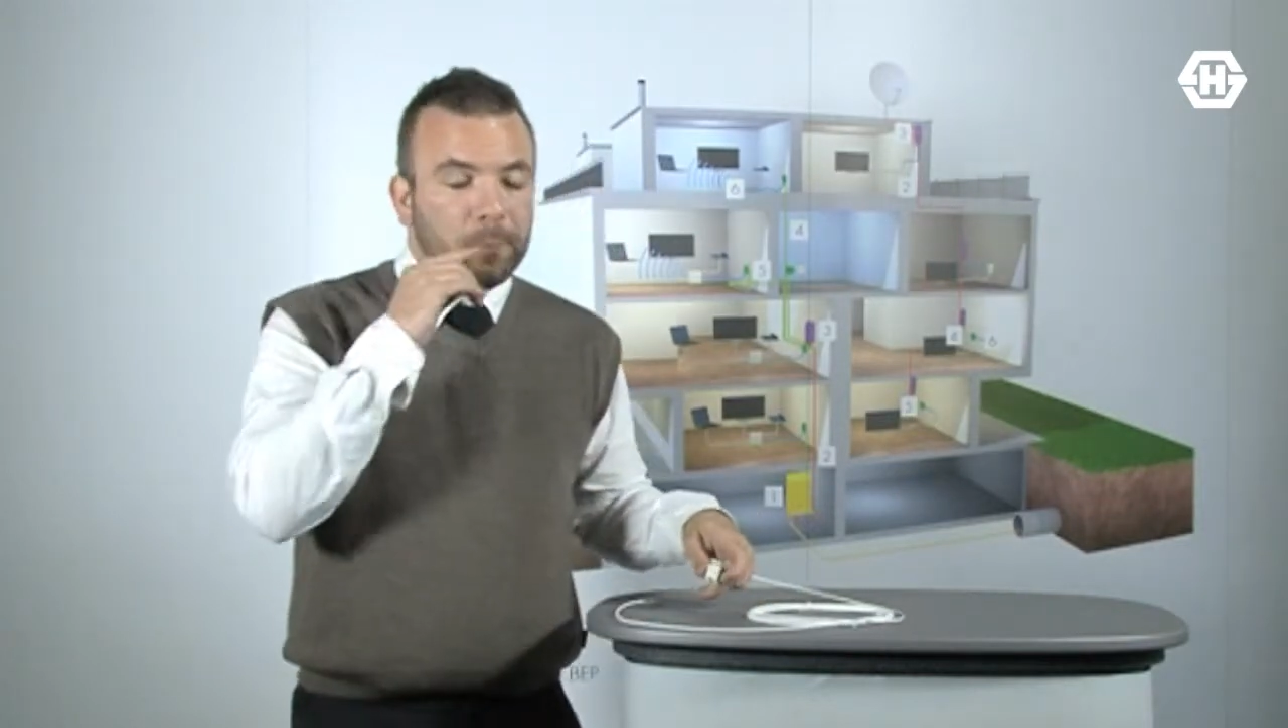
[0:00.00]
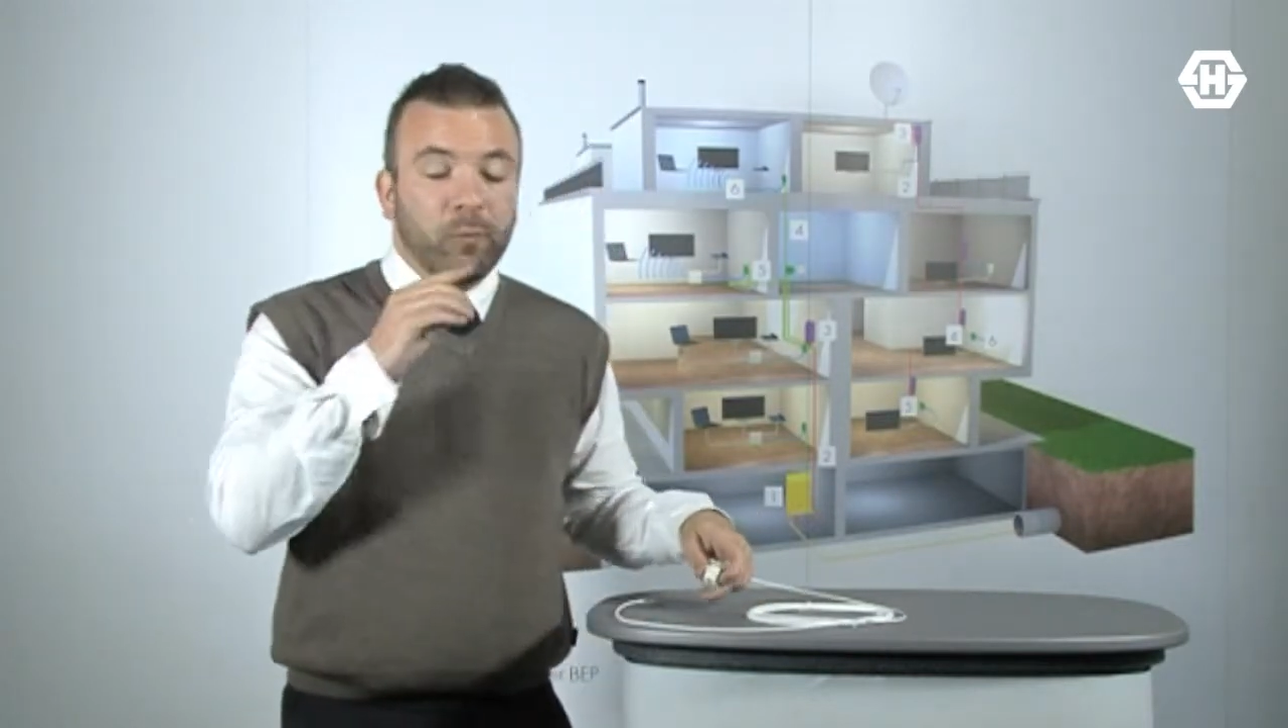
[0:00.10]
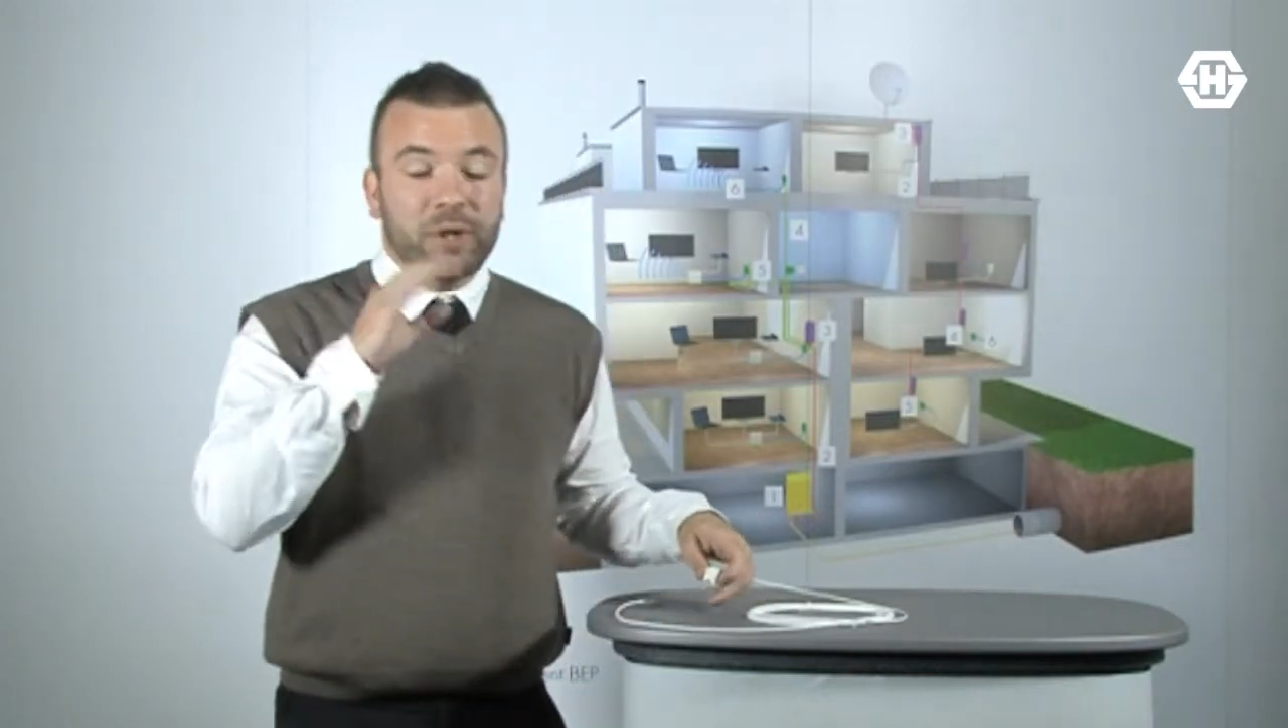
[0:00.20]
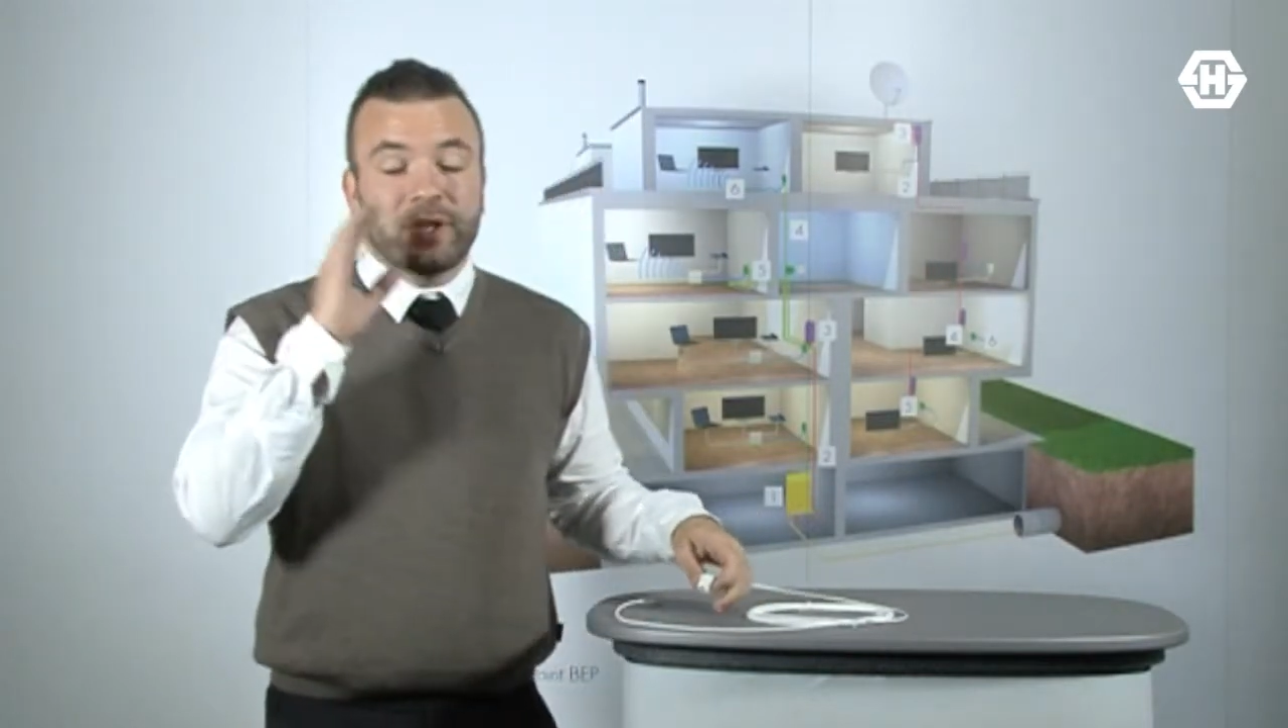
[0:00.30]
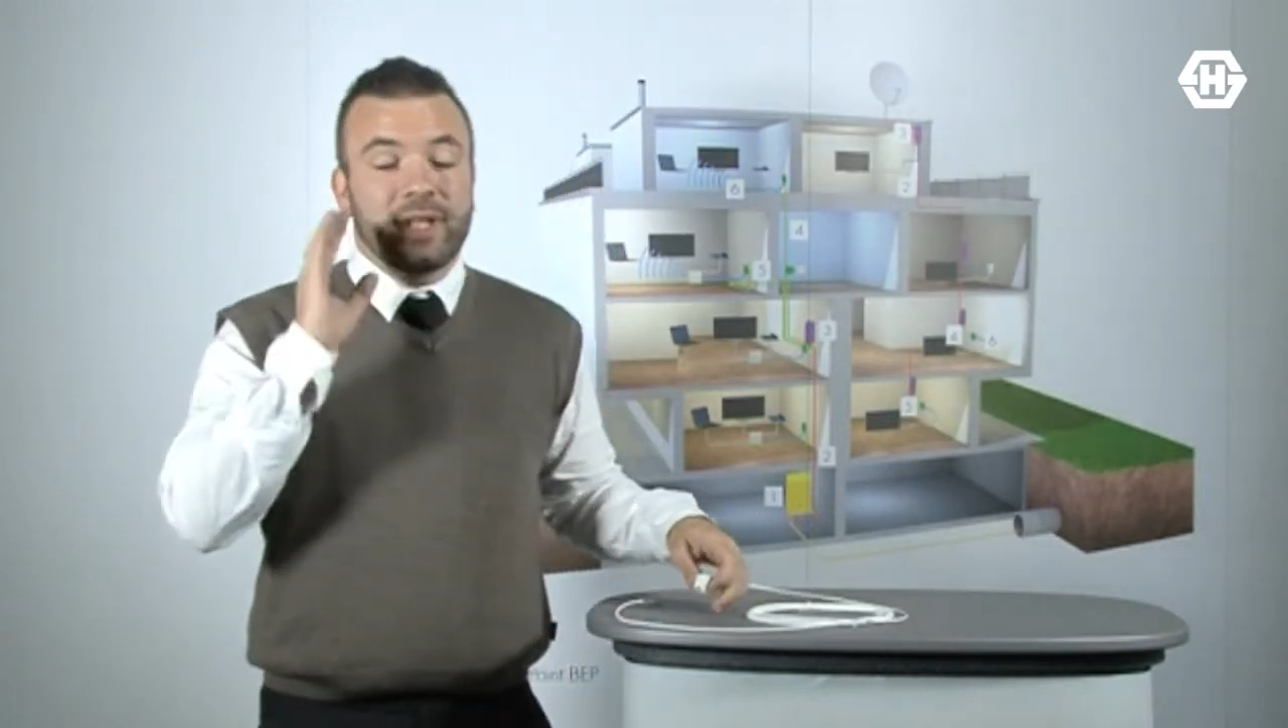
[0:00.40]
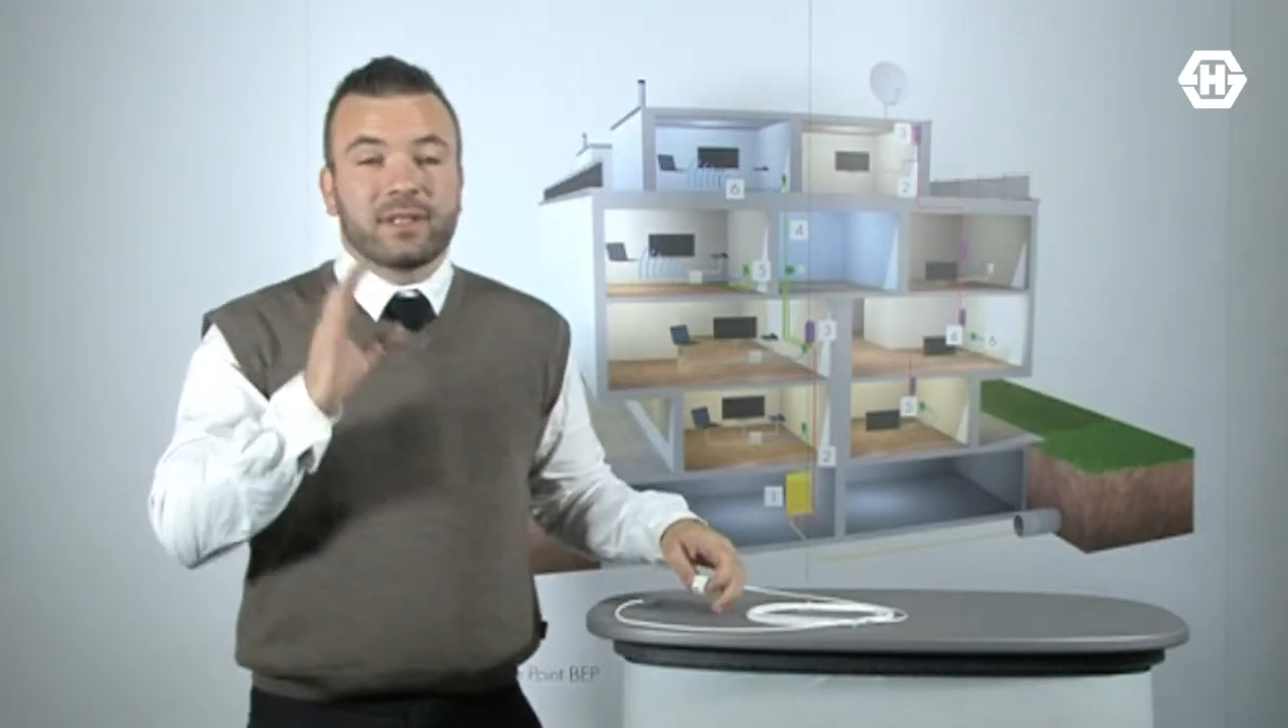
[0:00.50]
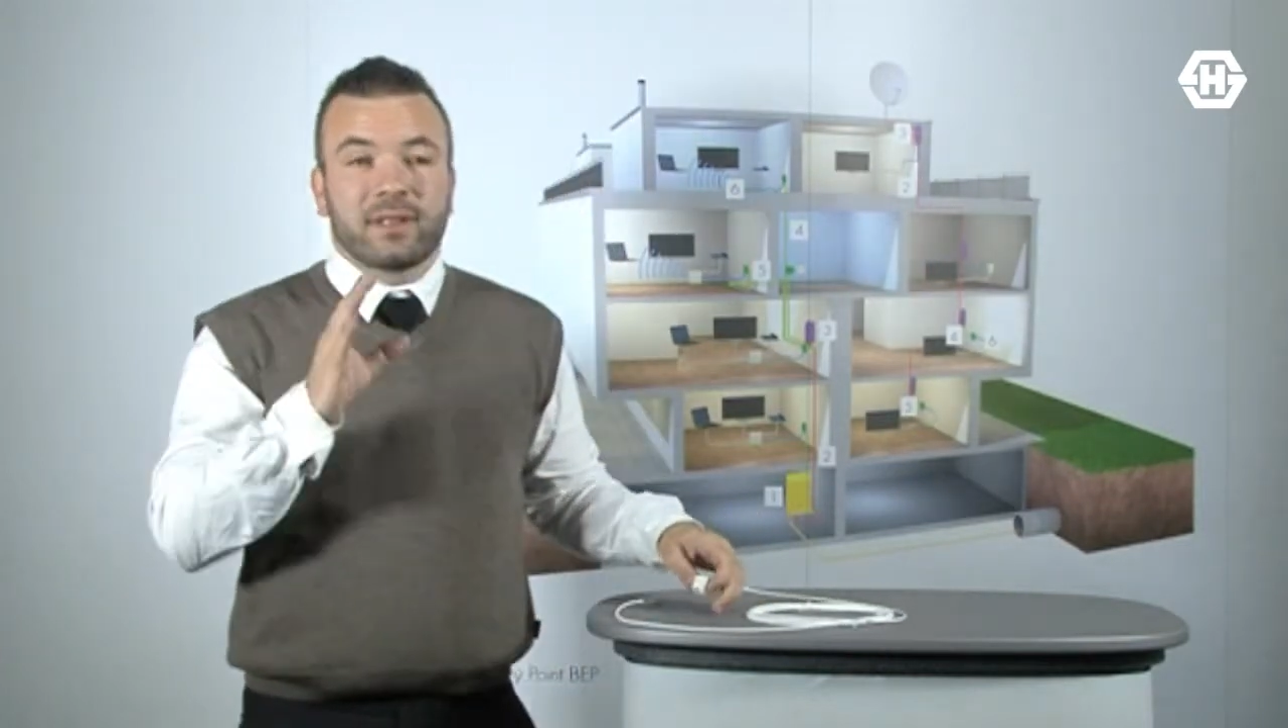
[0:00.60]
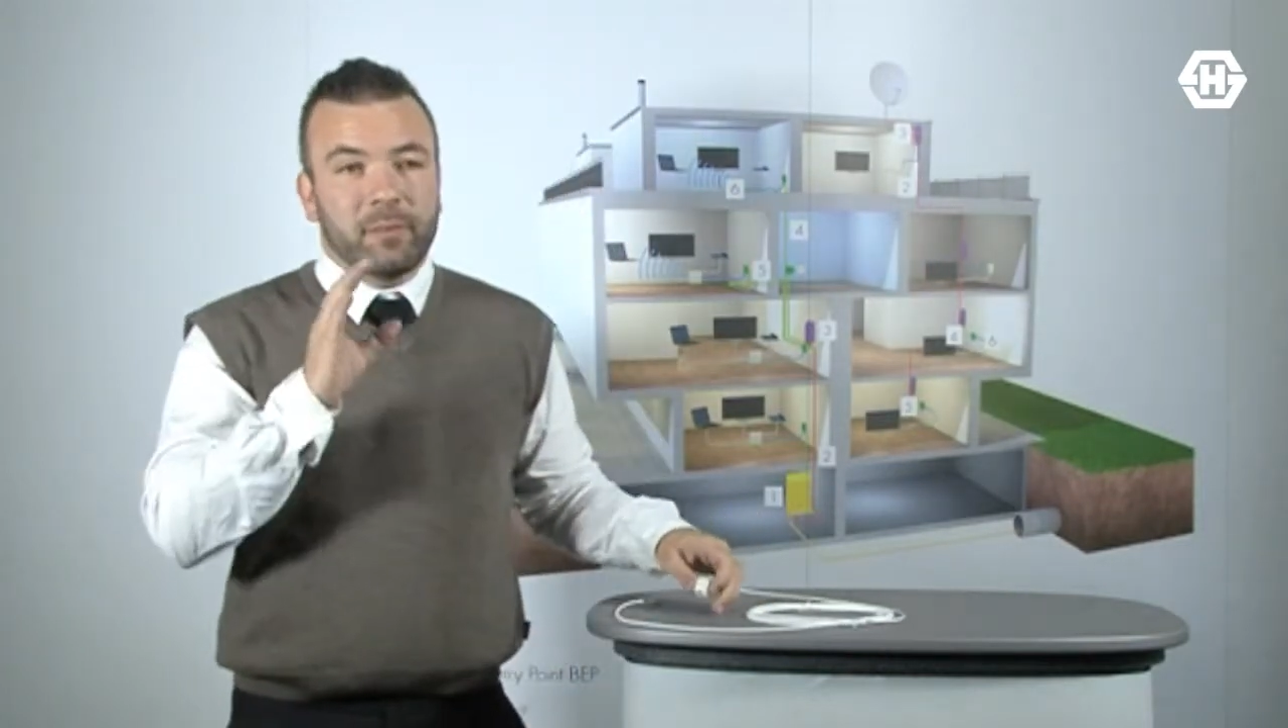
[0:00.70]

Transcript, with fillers: which is